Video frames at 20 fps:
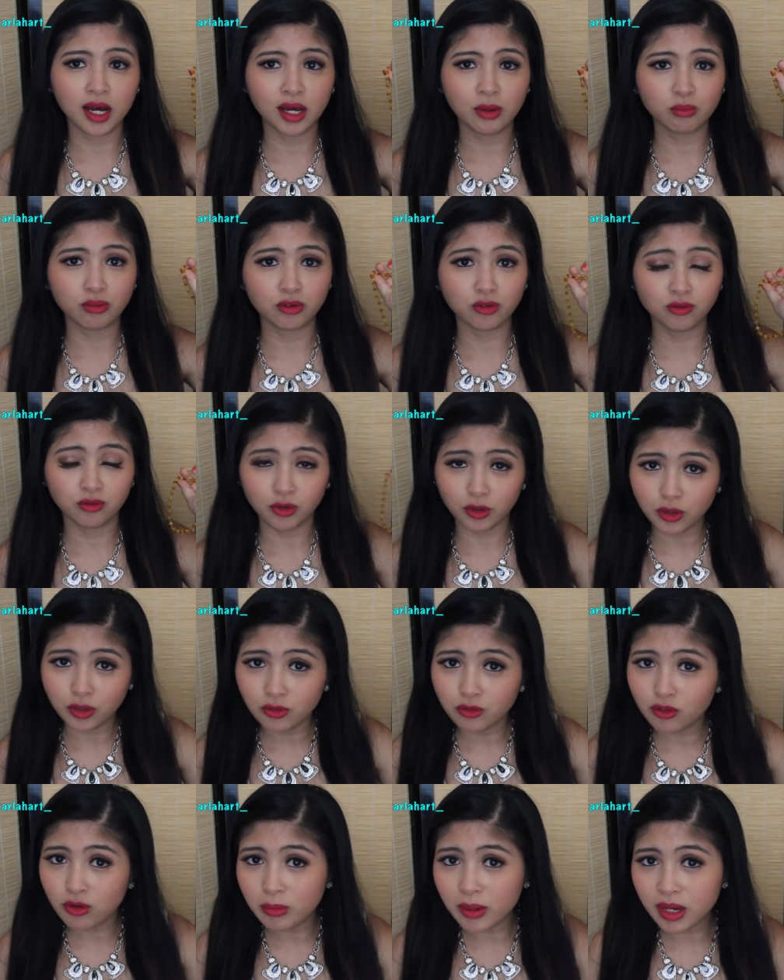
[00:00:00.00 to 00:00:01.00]
I
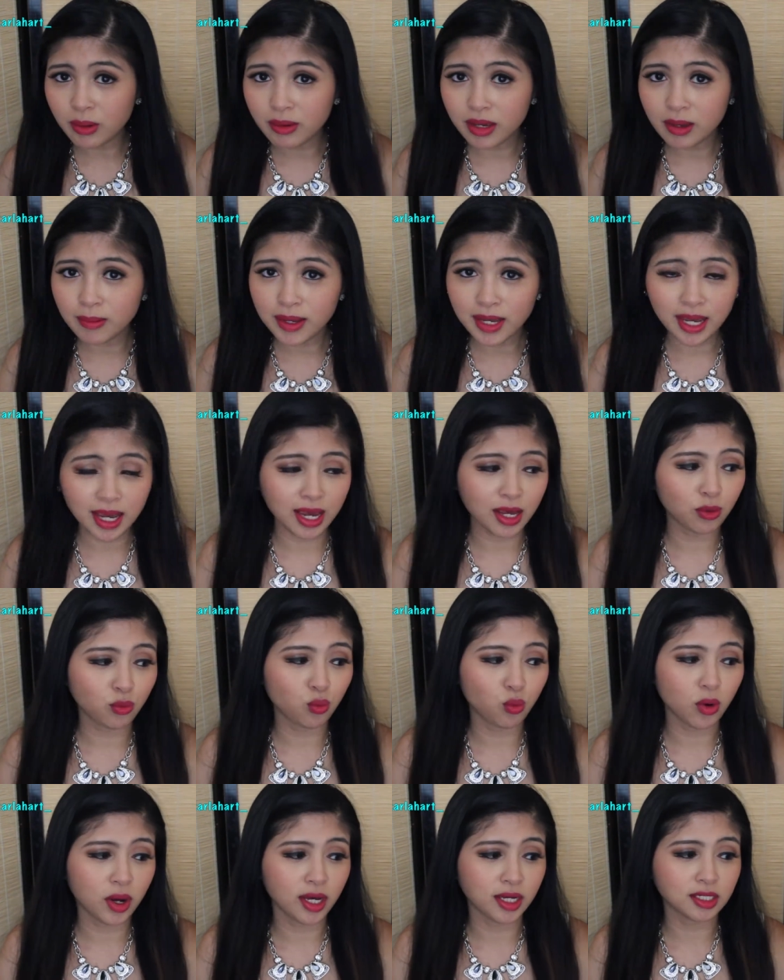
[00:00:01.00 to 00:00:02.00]
preferred for my baby
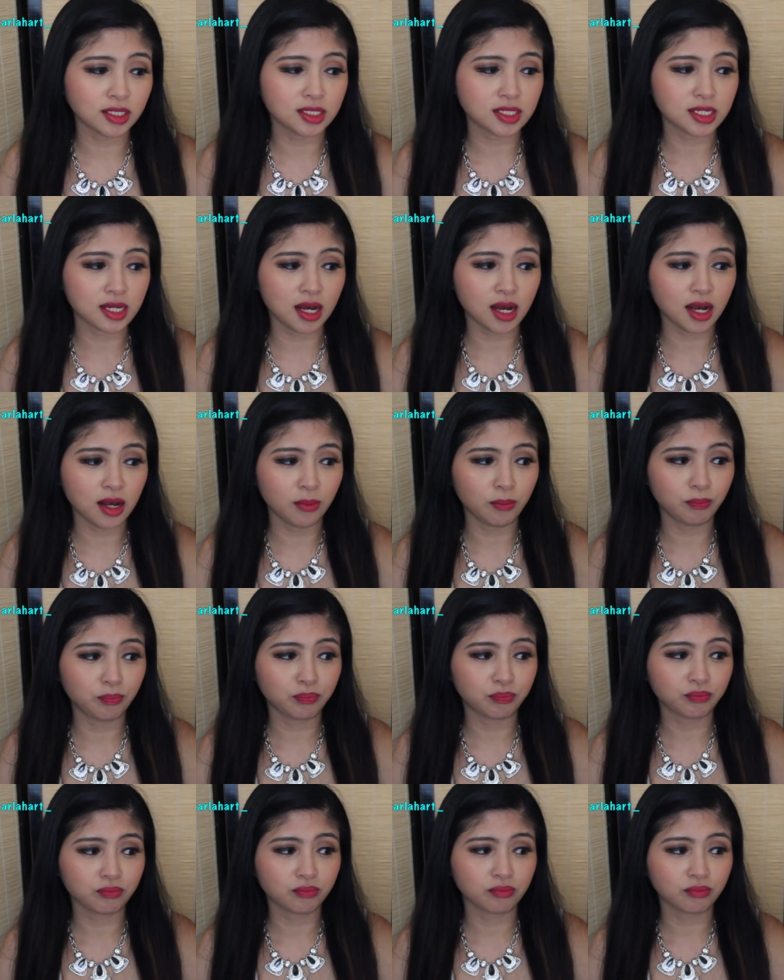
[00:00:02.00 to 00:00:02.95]
and what um,